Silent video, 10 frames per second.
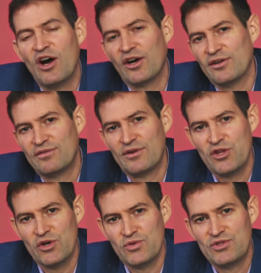longer for
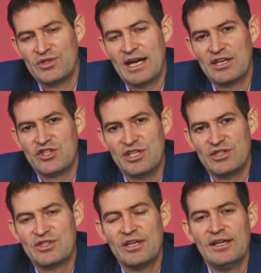those ice
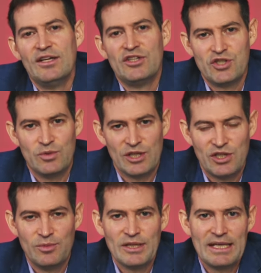sheets to
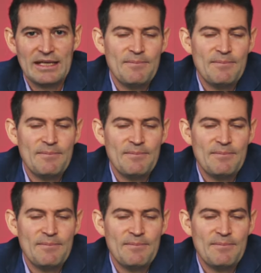accumulate.